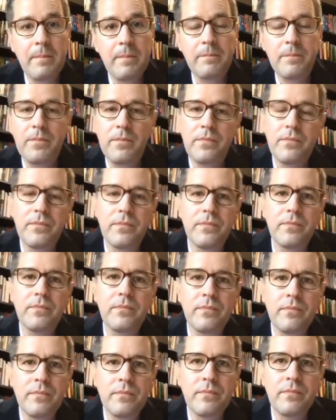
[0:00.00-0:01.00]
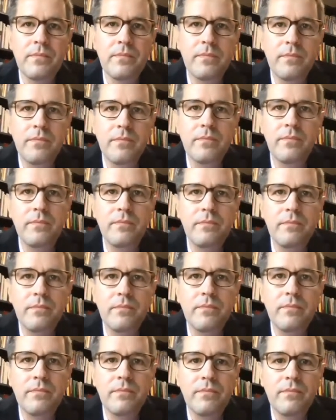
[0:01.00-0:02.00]

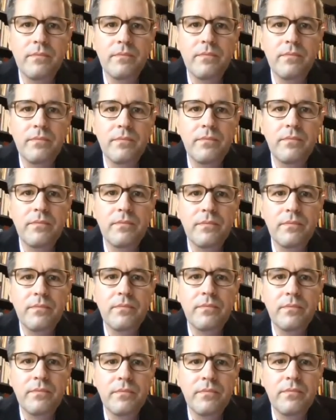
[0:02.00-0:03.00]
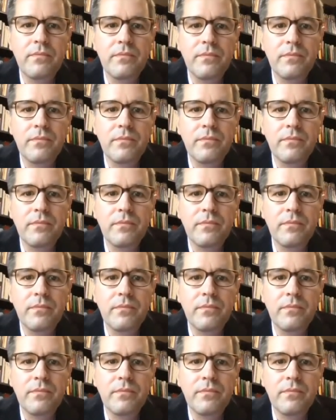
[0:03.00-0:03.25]
No words are spoken by the person on screen.